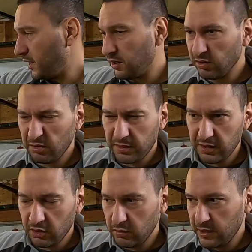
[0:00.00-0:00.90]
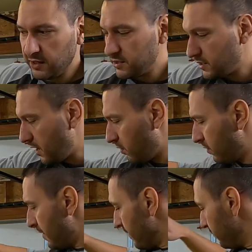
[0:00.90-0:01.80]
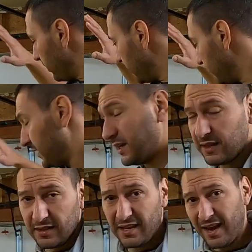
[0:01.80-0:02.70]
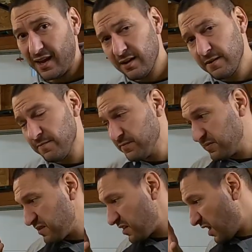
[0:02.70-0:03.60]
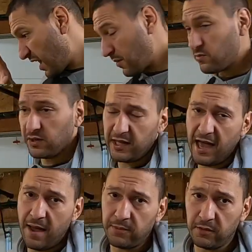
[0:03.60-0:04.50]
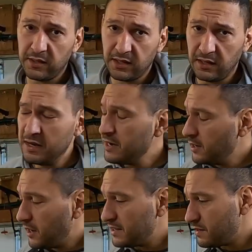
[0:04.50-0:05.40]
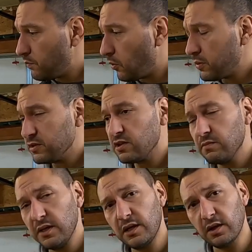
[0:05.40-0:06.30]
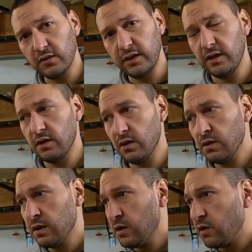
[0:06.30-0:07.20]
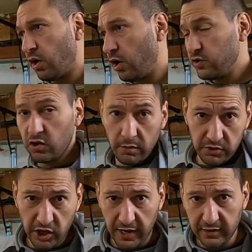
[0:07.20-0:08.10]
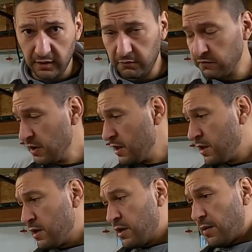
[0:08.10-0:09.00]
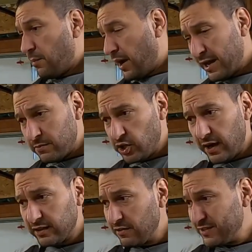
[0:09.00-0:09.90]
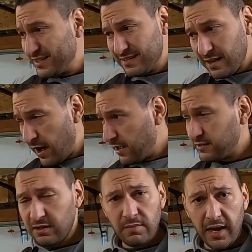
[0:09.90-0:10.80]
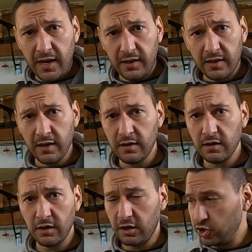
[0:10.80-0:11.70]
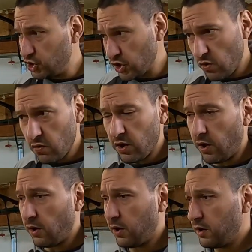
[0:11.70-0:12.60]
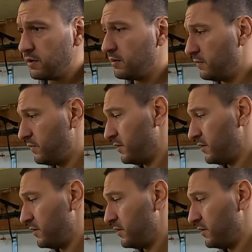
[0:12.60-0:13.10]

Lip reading: get a little bit of the grittiness out. But at the end of the day, I'm really happy with it. It's important to be clear on your objective. My objective is not to make a show car.